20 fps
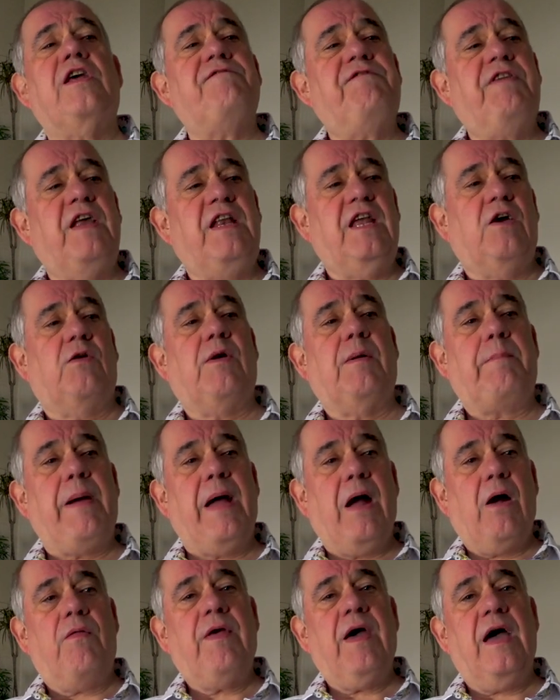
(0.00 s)
a video
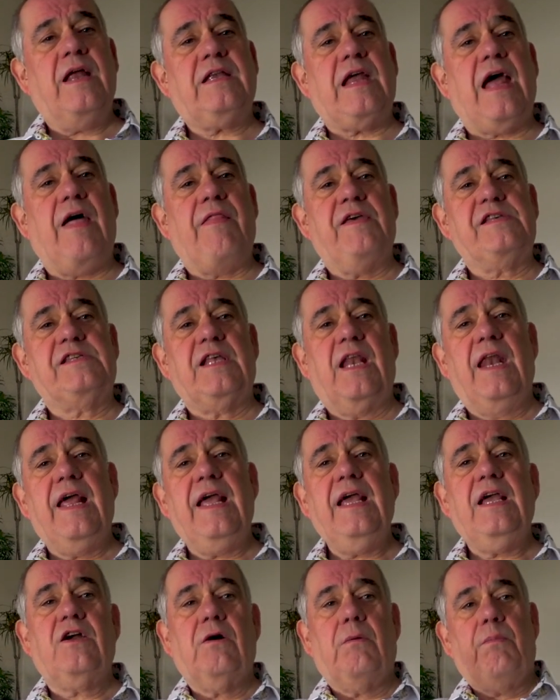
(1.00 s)
about that, and there's a
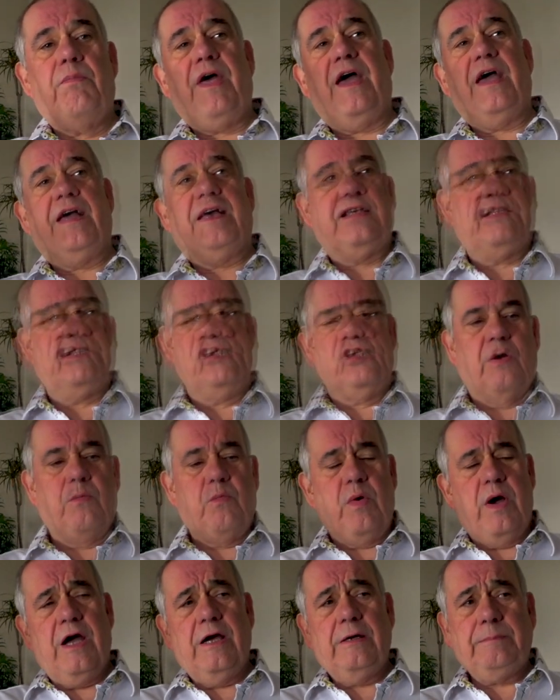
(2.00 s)
link up there
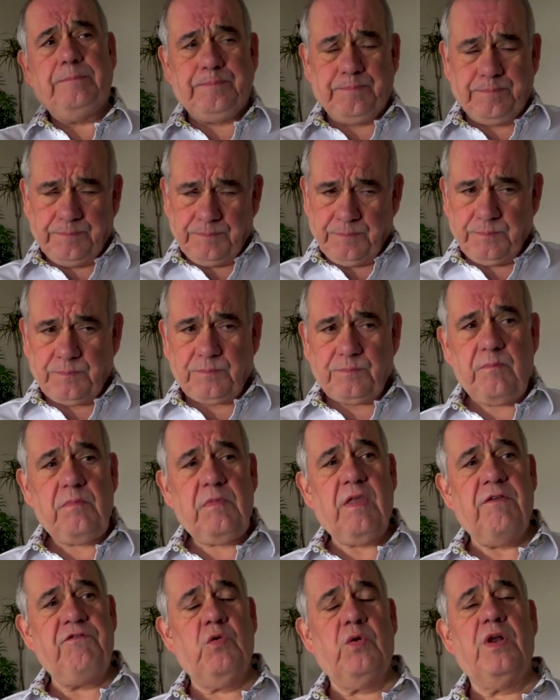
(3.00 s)
somewhere
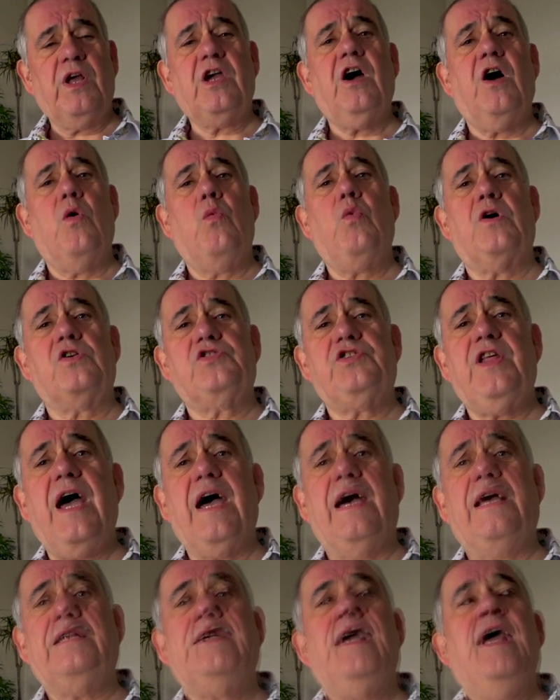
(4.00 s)
if you want to go and watch
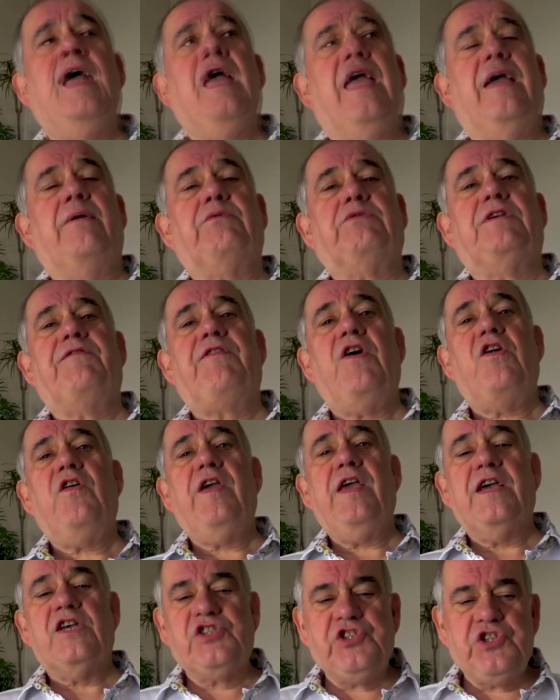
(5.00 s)
that. It was a
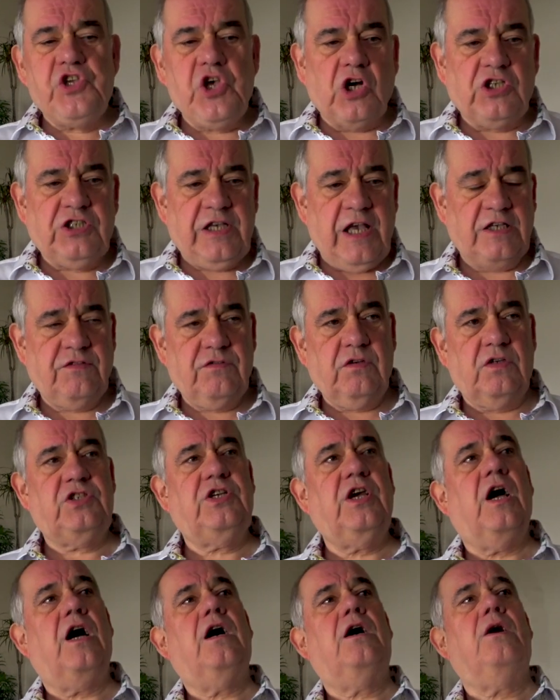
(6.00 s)
very successful
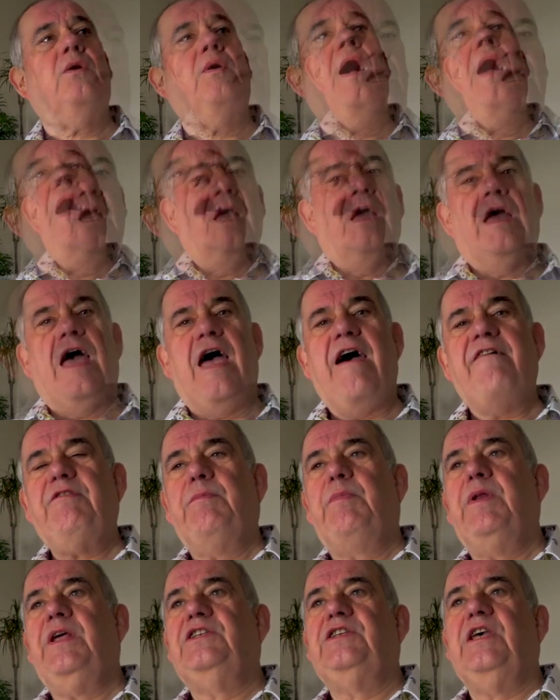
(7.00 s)
show,
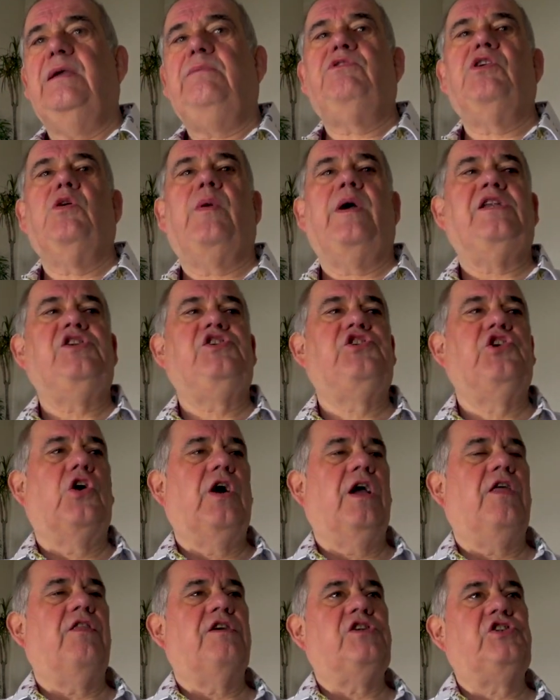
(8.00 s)
everybody seemed to
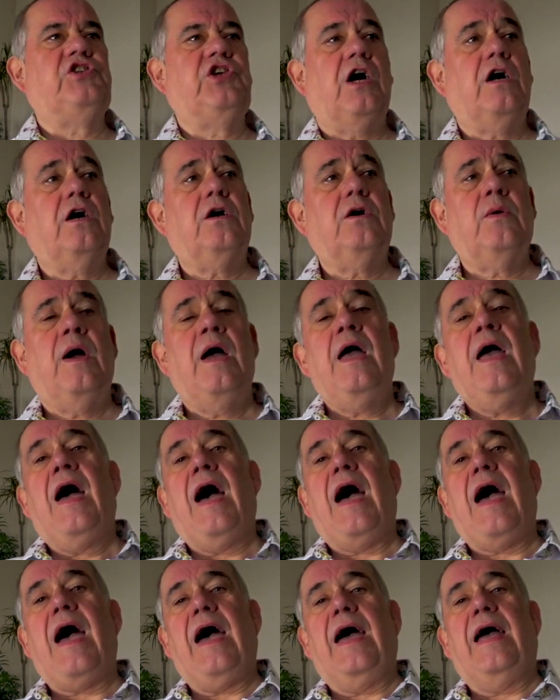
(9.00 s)
enjoy the show,
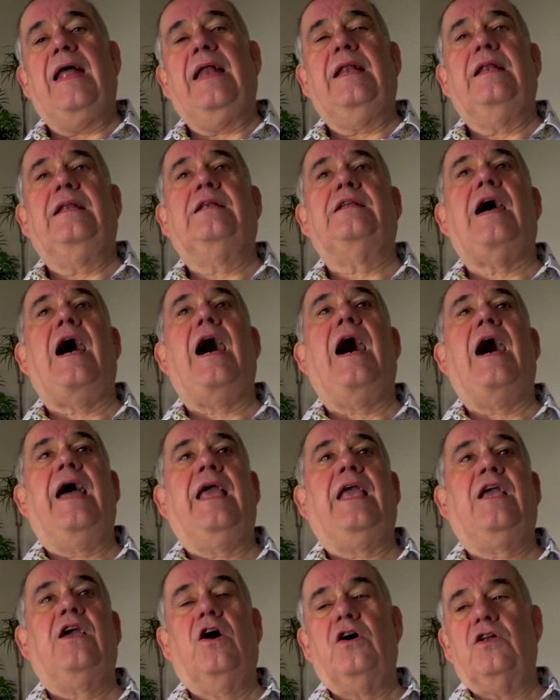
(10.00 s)
and
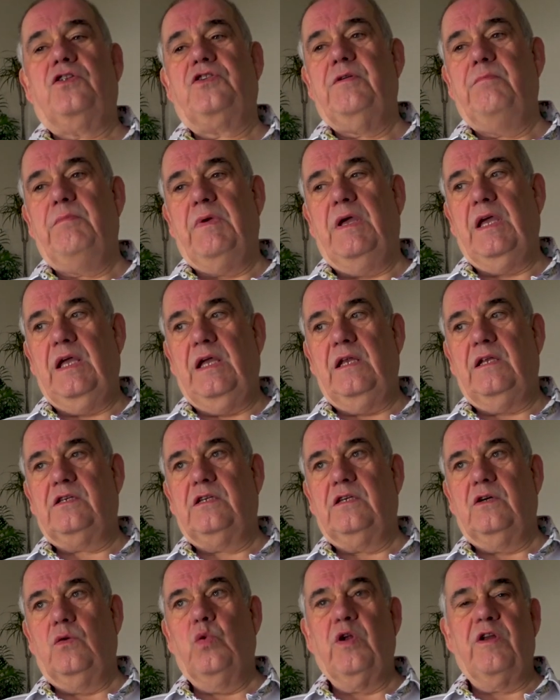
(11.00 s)
I got to
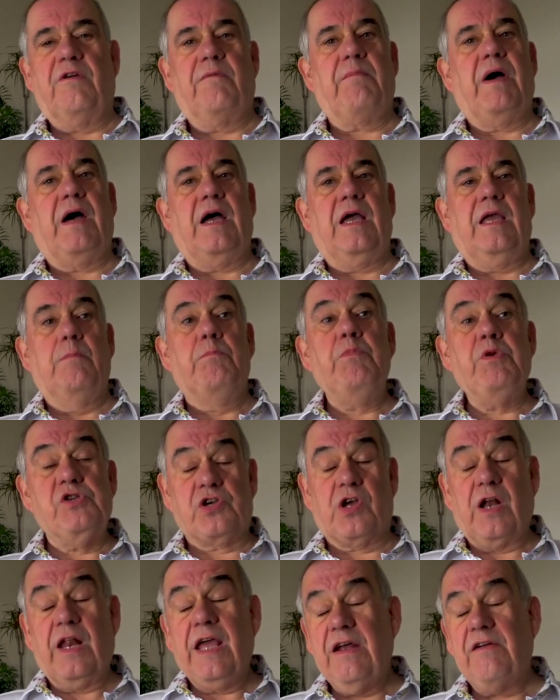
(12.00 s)
meet one of my
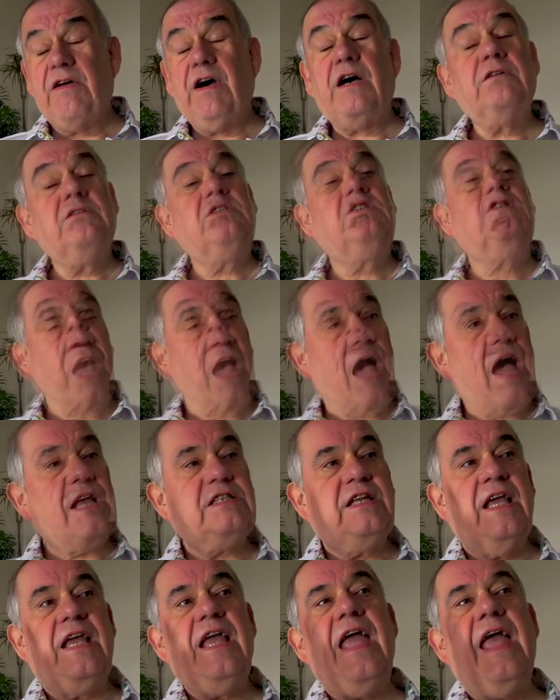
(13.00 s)
musical heroes.
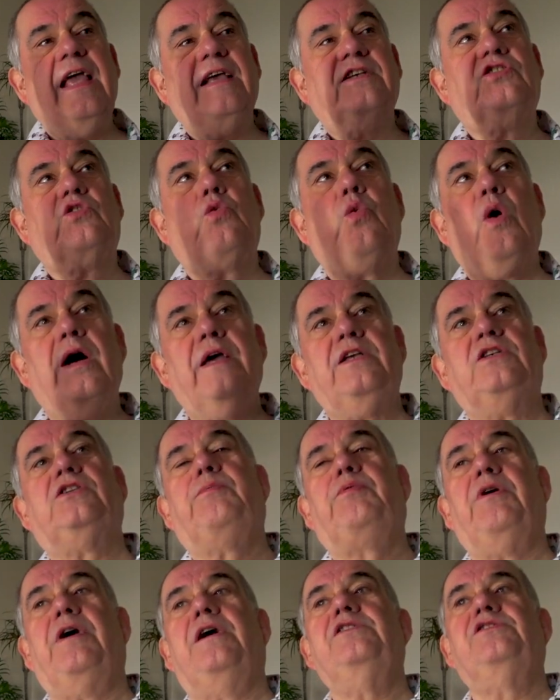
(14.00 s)
Actually, it's quite
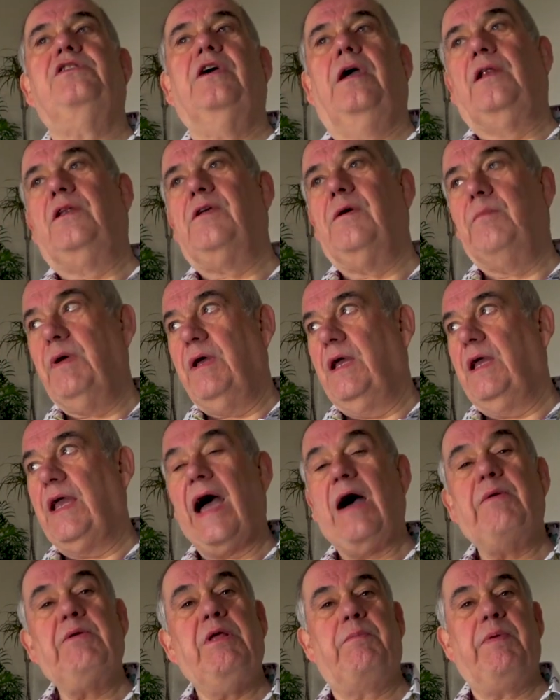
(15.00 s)
surprising to me
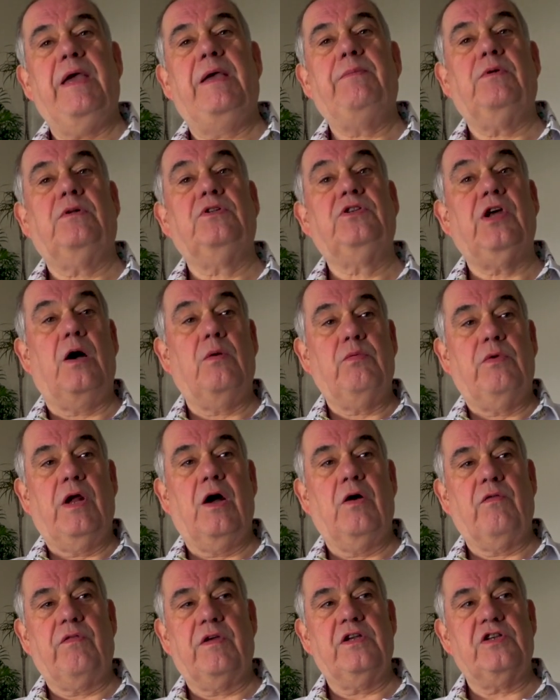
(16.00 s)
how many people don't
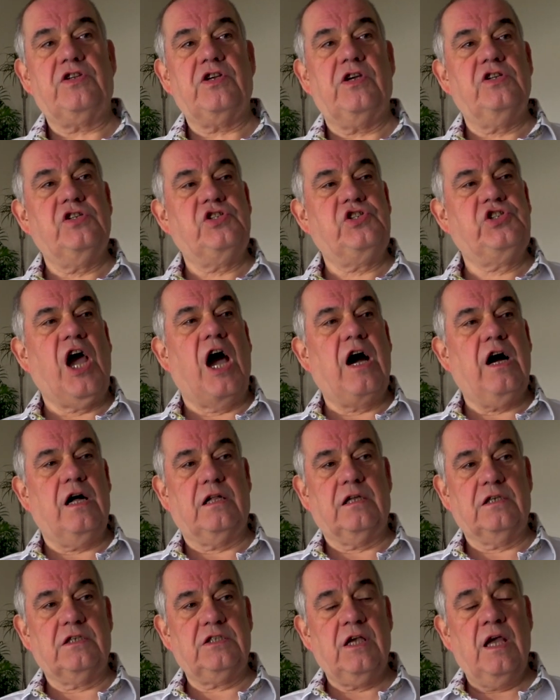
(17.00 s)
know that
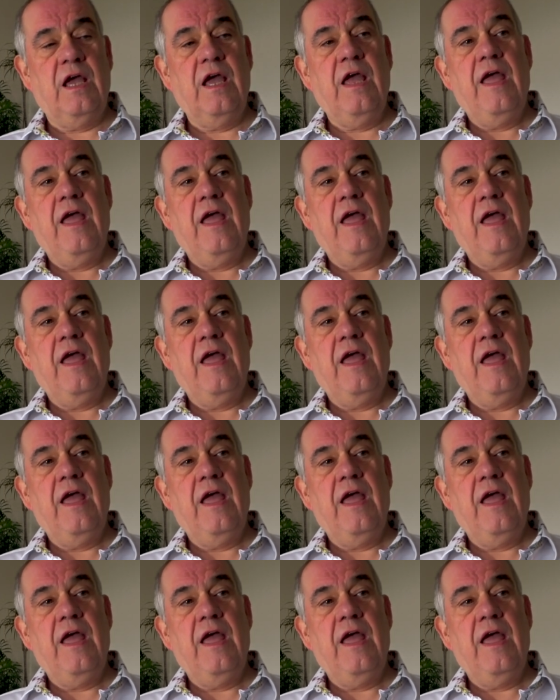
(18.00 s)
Charles